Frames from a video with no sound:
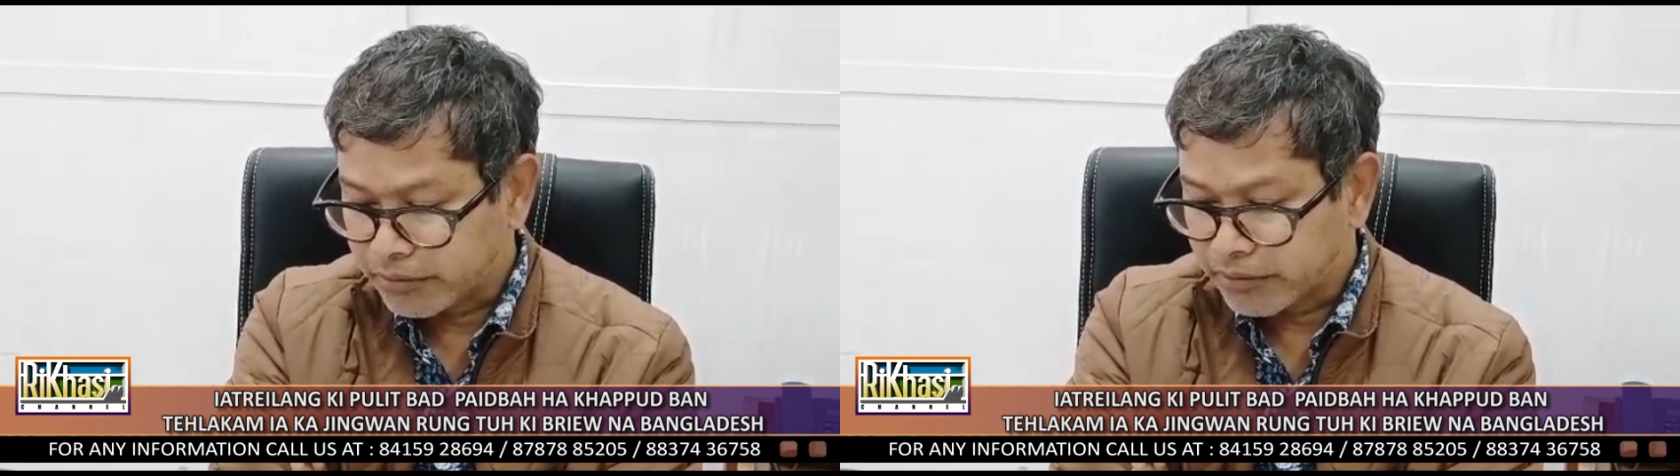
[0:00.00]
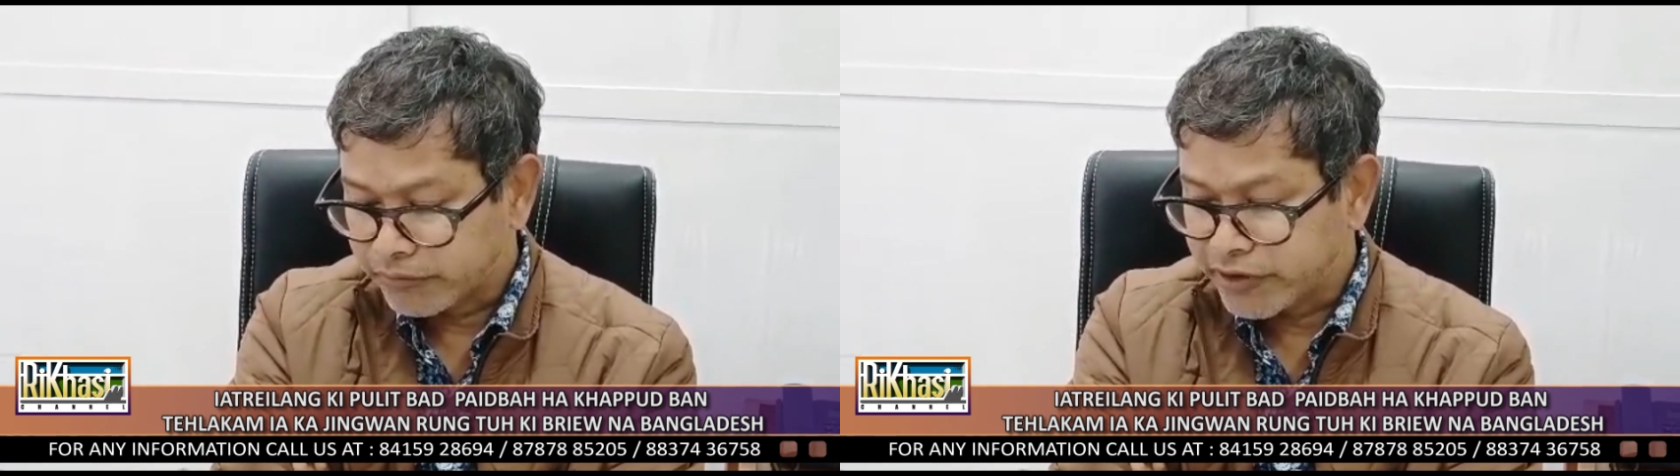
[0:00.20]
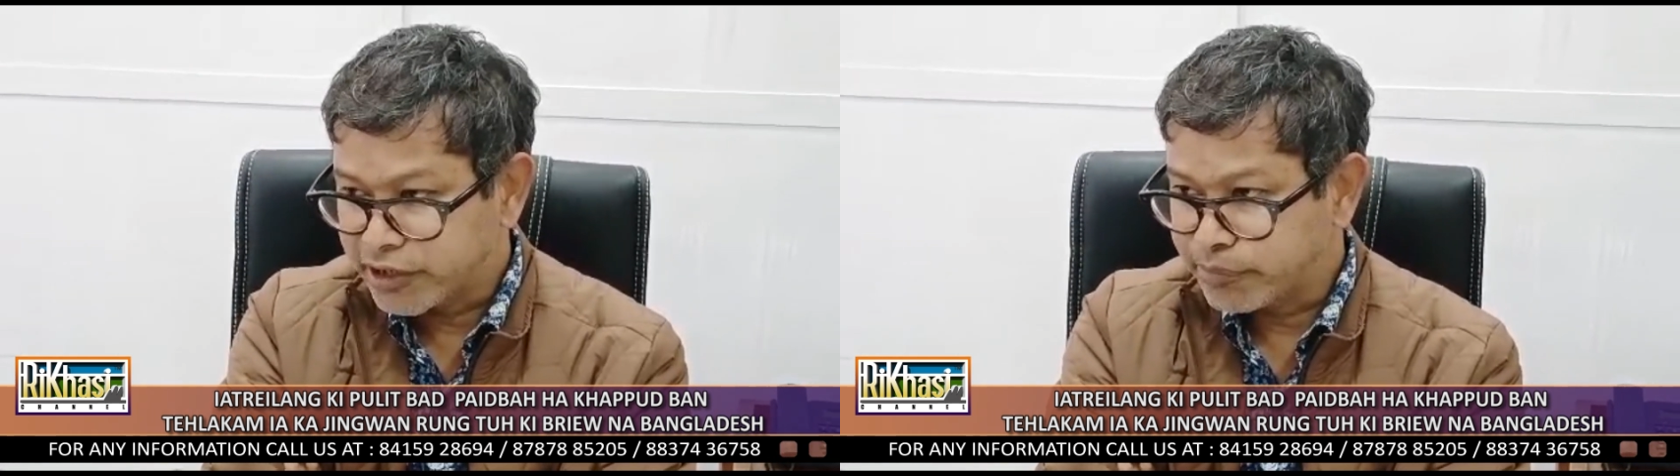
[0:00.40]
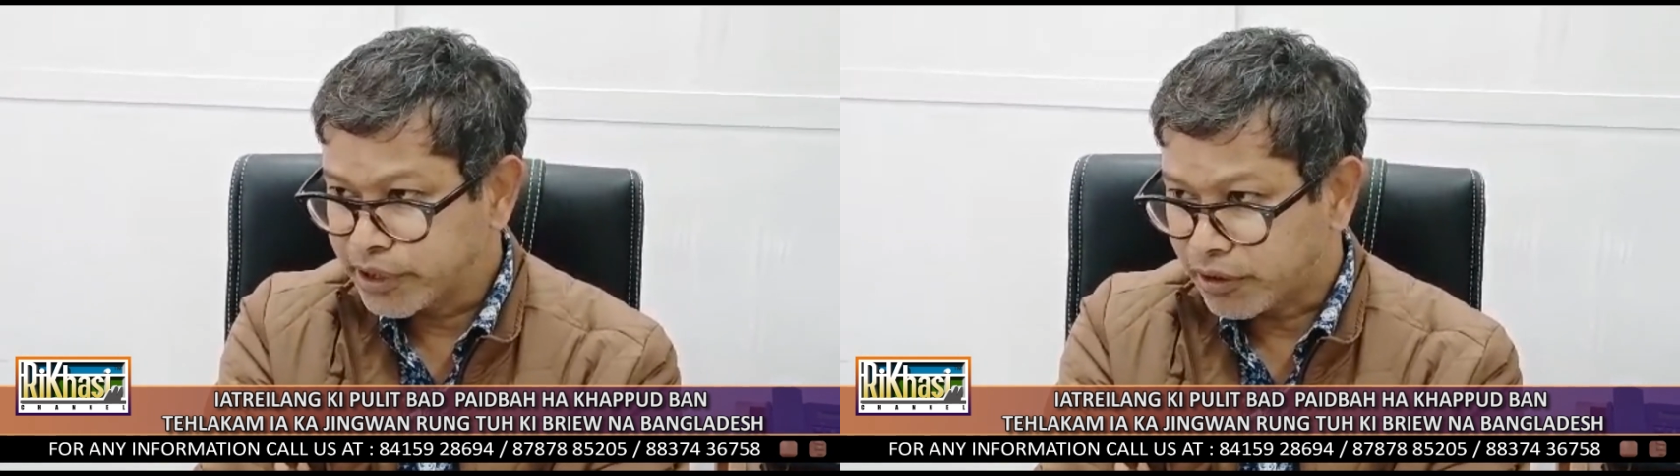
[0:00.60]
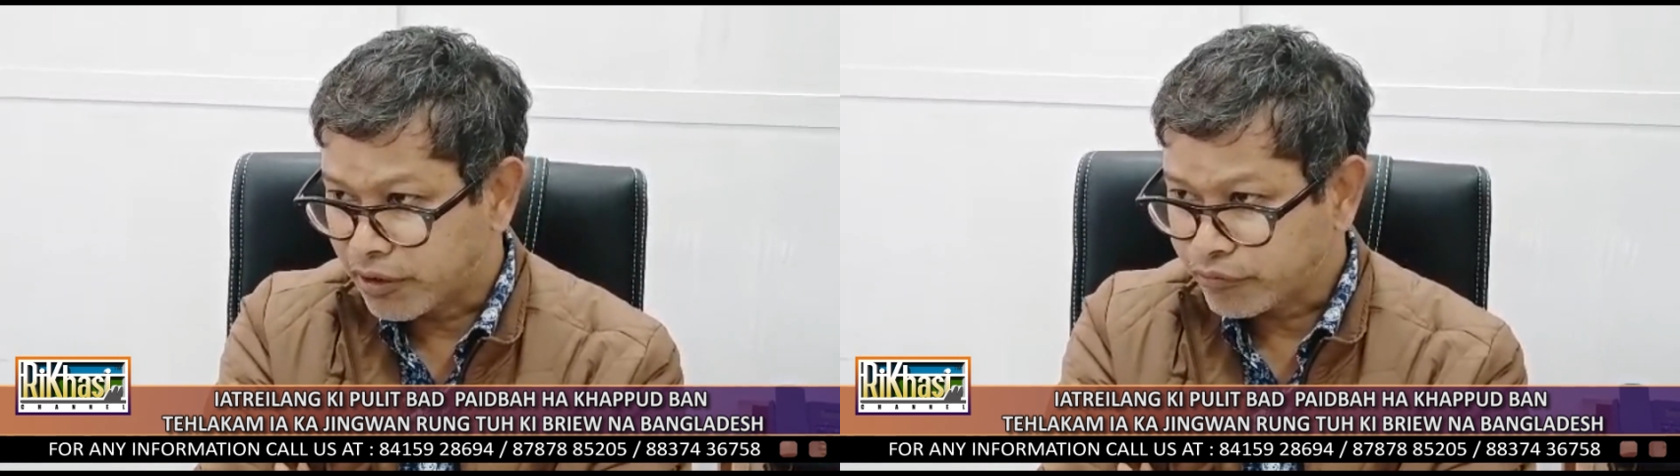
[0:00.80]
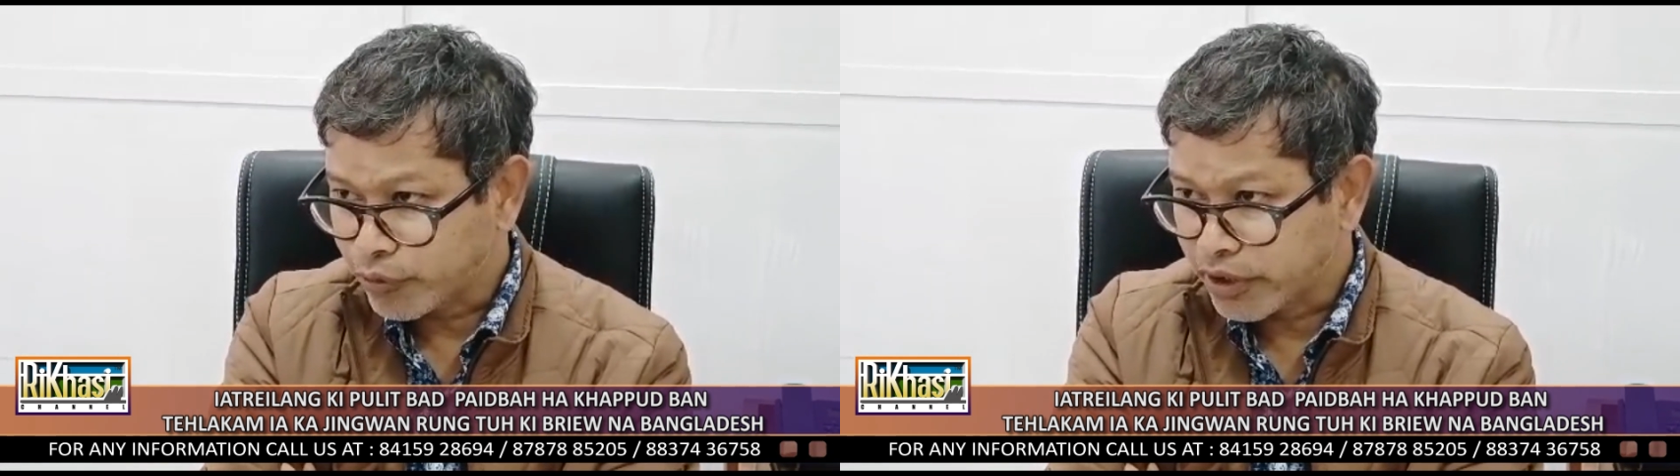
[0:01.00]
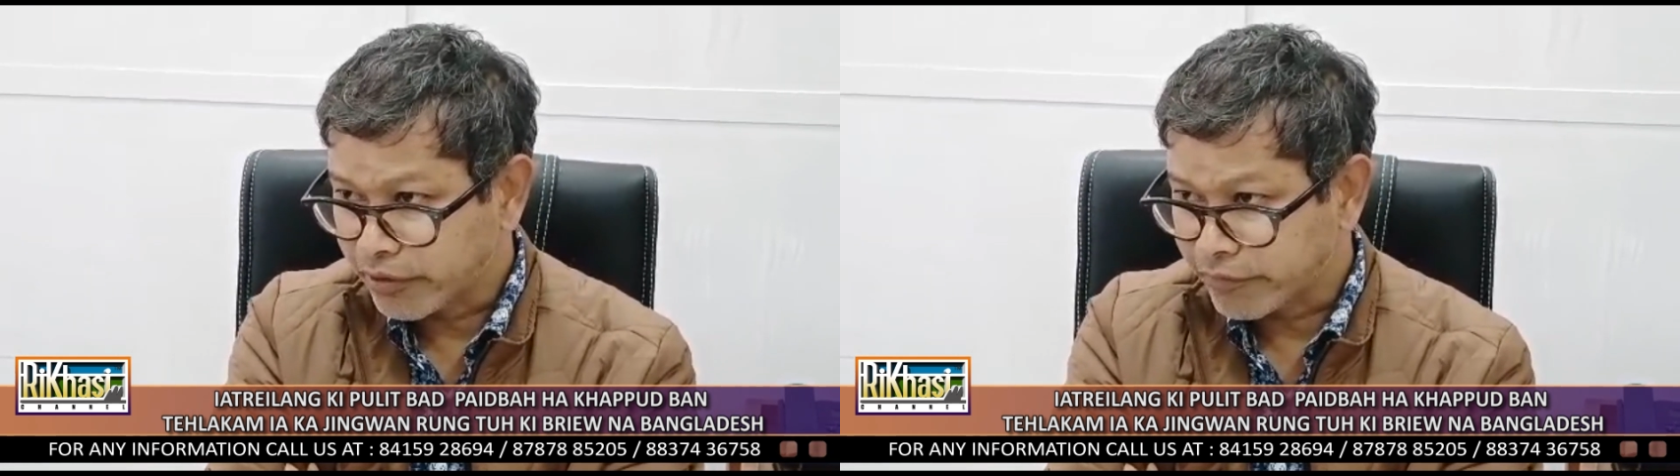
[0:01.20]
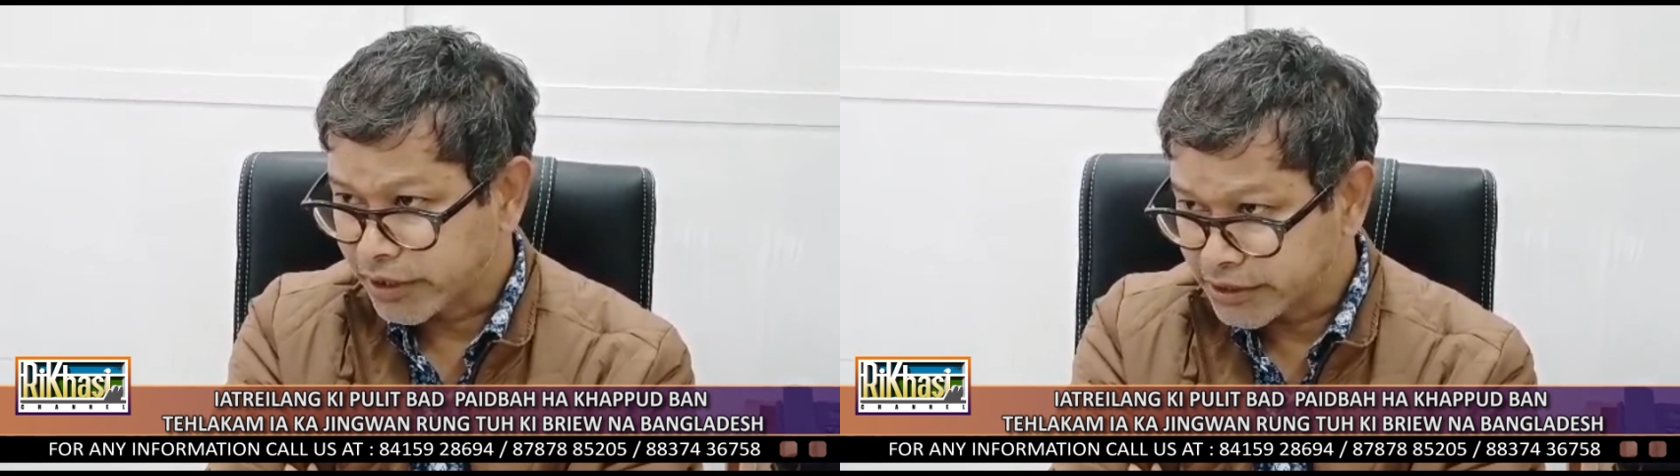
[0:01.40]
VDP of Puliang
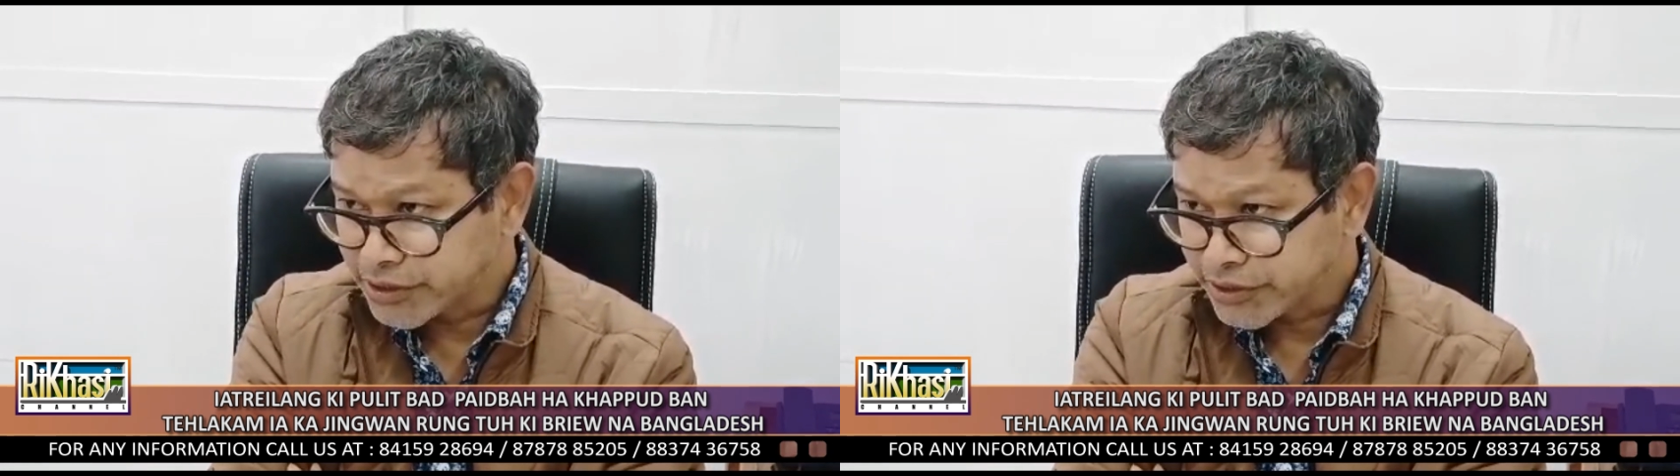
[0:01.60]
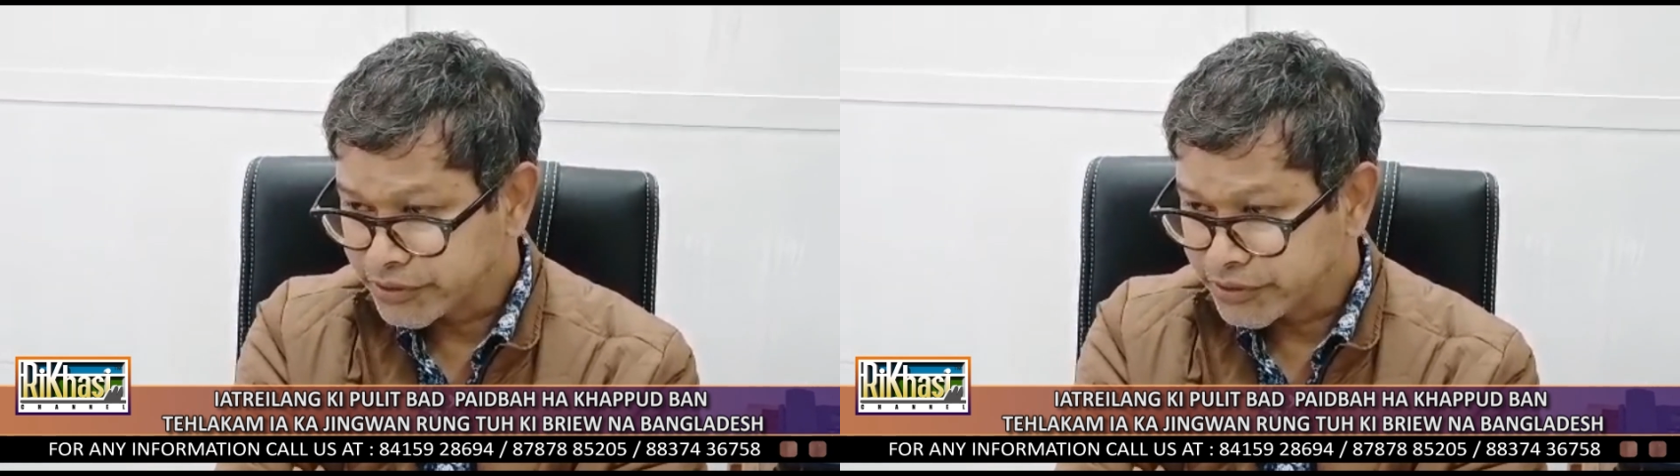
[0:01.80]
village,